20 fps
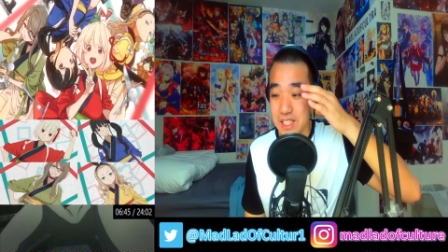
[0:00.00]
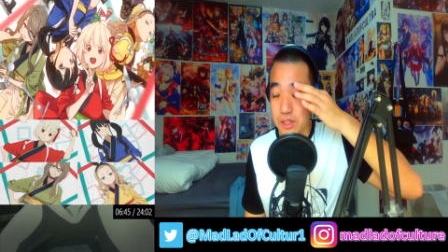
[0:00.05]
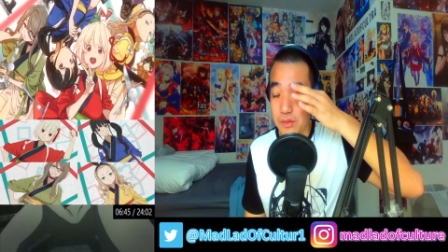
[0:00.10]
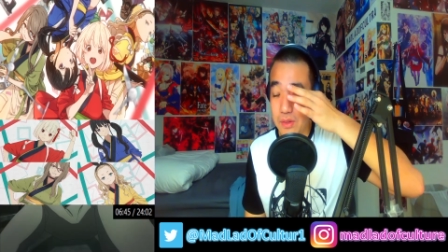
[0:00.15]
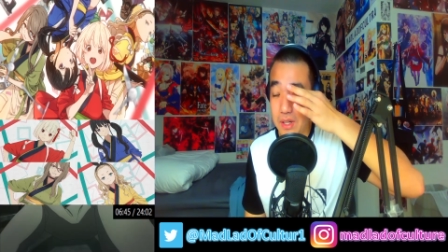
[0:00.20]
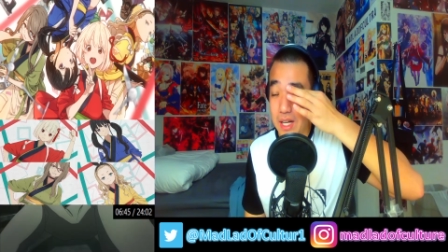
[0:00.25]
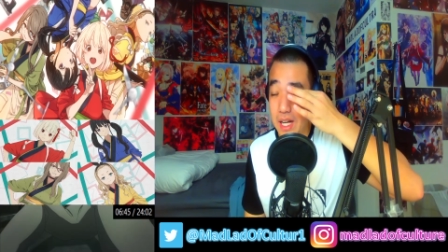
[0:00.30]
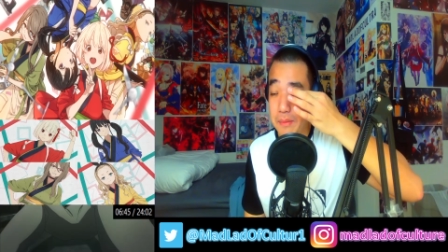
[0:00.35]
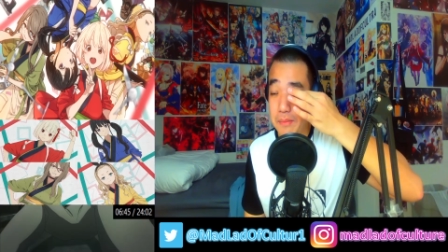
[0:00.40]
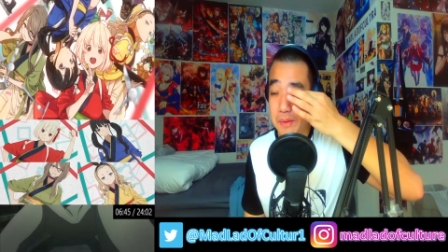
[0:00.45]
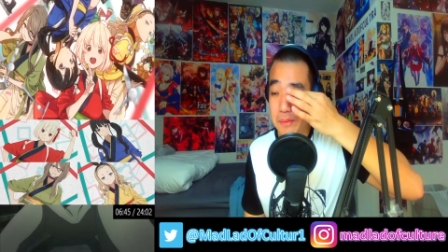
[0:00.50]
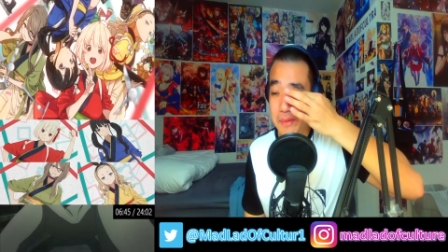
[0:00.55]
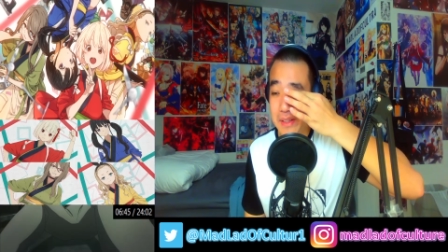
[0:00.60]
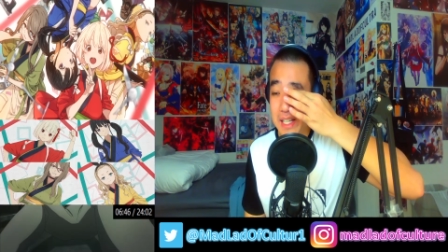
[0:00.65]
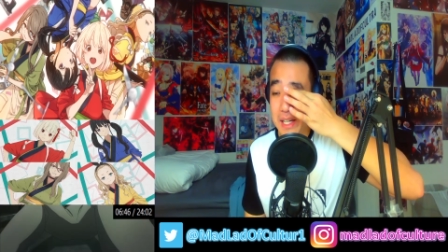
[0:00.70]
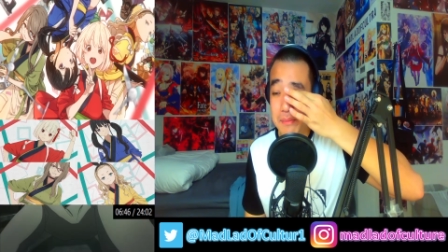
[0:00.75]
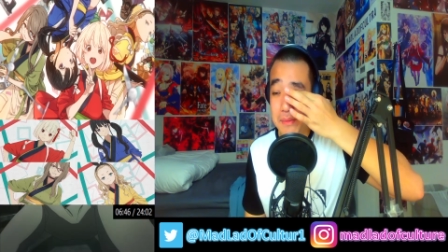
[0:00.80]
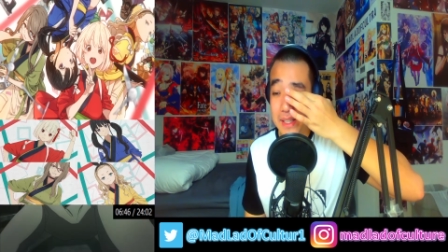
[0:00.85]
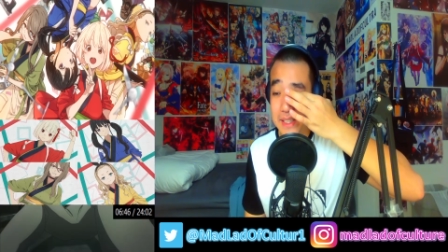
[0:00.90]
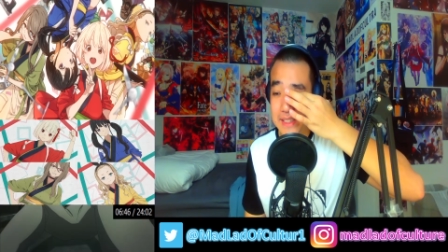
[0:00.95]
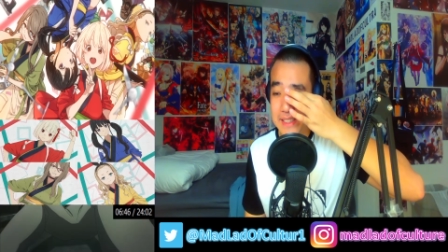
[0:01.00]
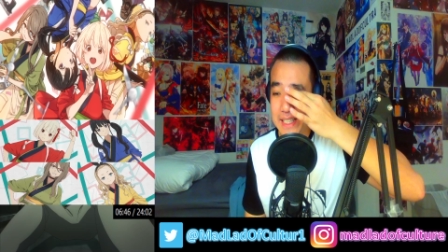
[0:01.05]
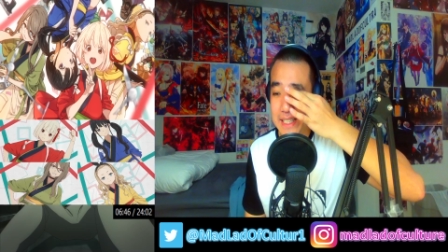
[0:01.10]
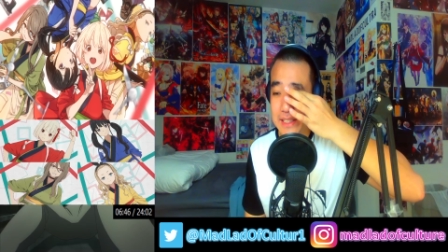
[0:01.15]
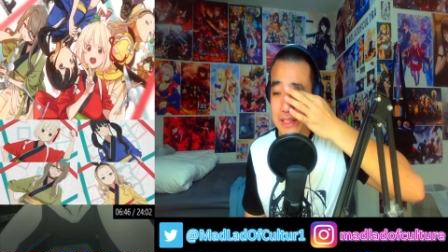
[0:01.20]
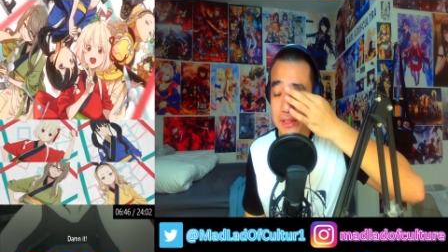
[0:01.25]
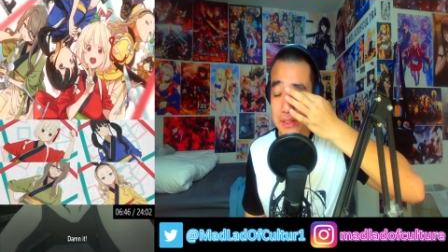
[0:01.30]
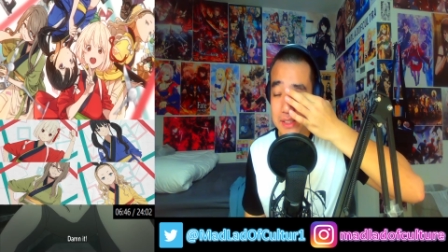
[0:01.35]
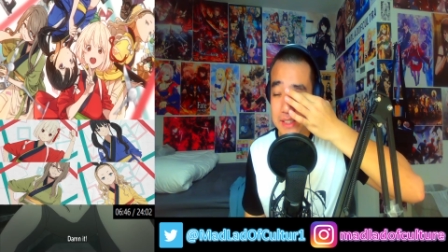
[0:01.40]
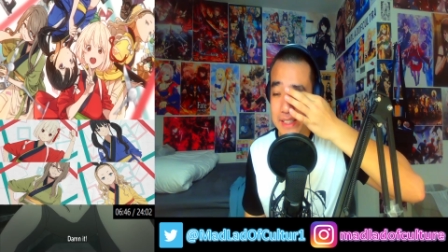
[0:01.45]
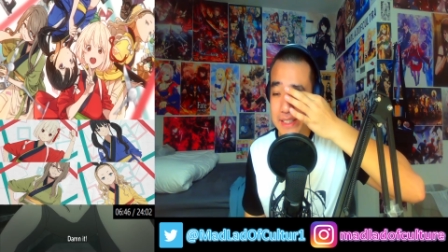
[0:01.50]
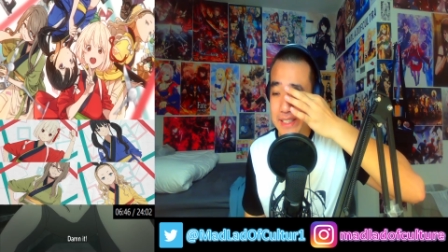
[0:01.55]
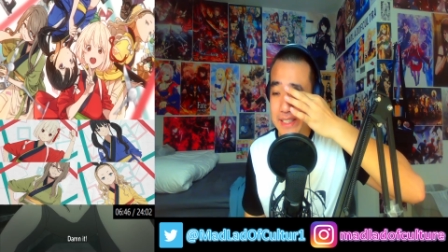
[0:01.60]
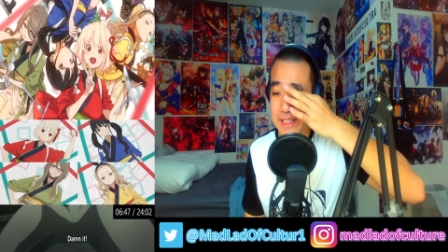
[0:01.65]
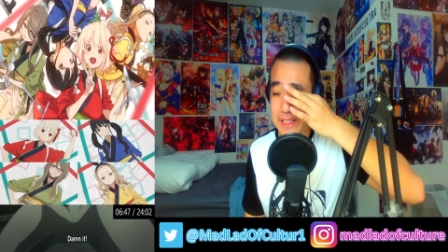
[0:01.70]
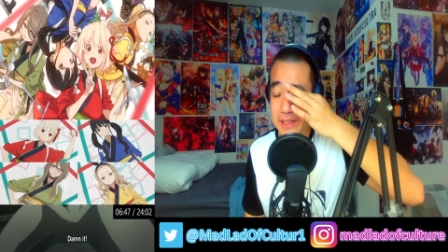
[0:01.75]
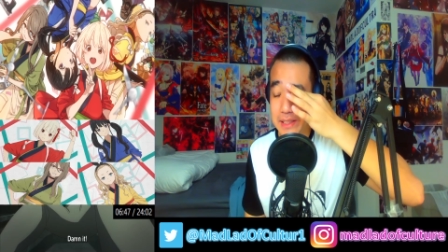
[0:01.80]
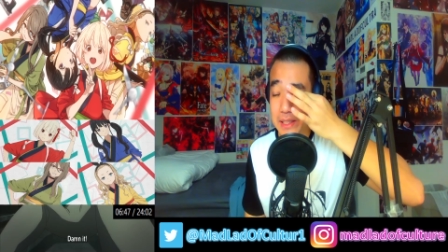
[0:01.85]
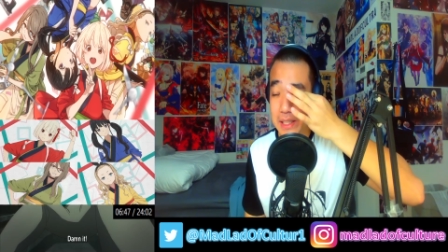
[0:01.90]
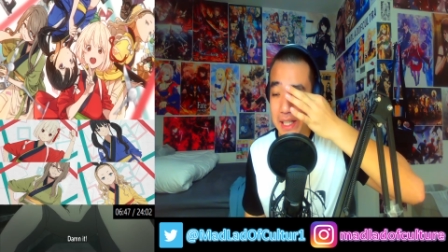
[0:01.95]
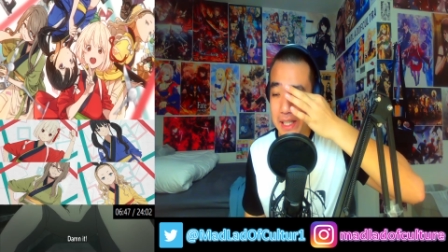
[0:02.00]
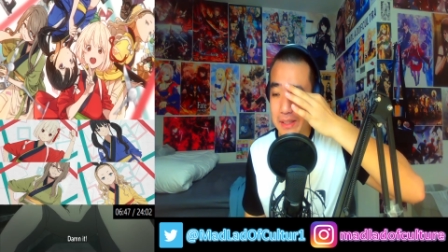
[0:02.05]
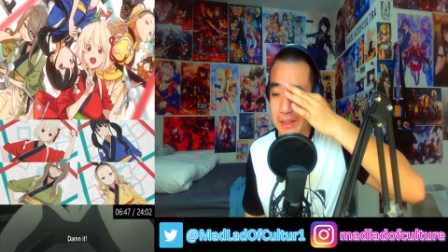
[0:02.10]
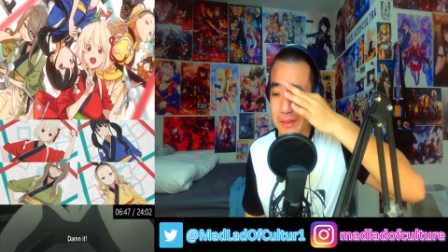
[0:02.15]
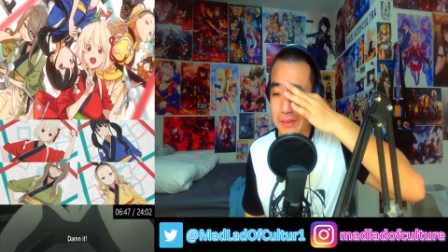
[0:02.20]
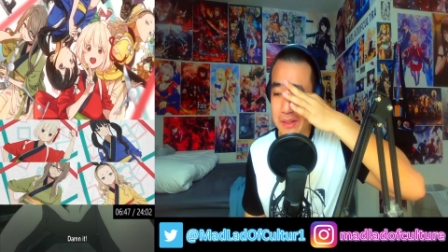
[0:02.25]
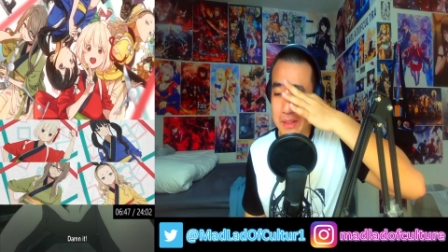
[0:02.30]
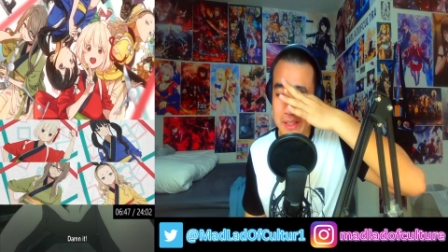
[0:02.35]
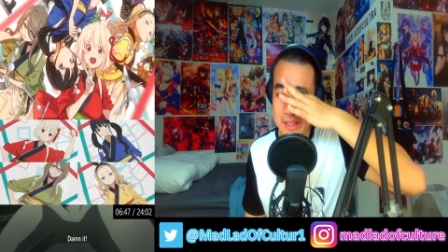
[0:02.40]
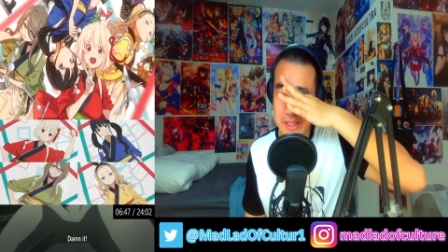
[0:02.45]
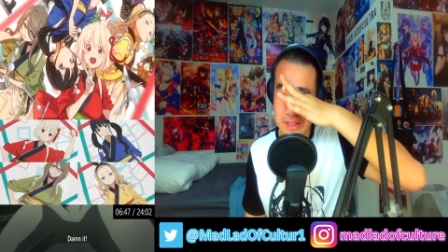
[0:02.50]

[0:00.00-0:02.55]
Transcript: Well, I mean, kind of makes sense though, since he's like uh,